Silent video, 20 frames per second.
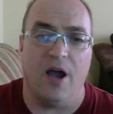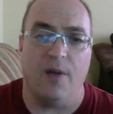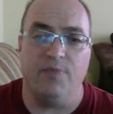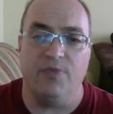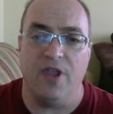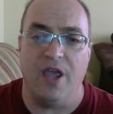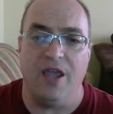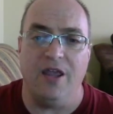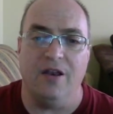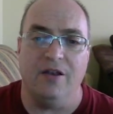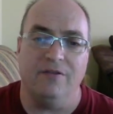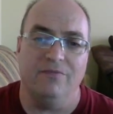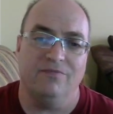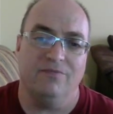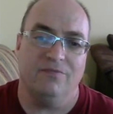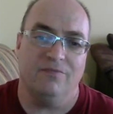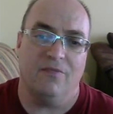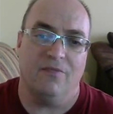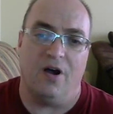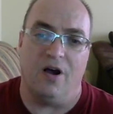update
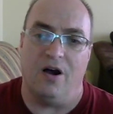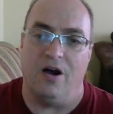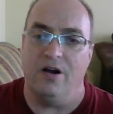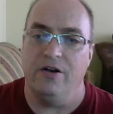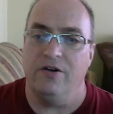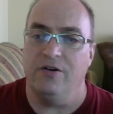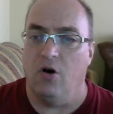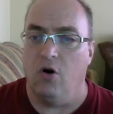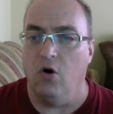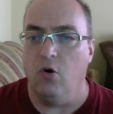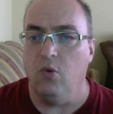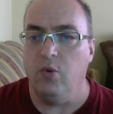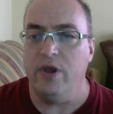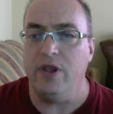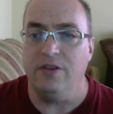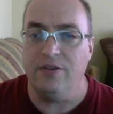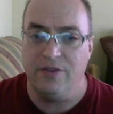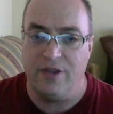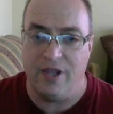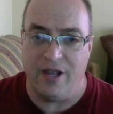on the whole
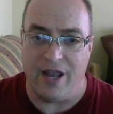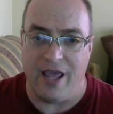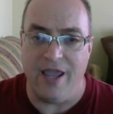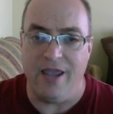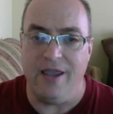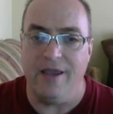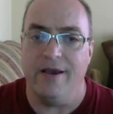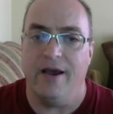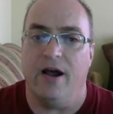week today.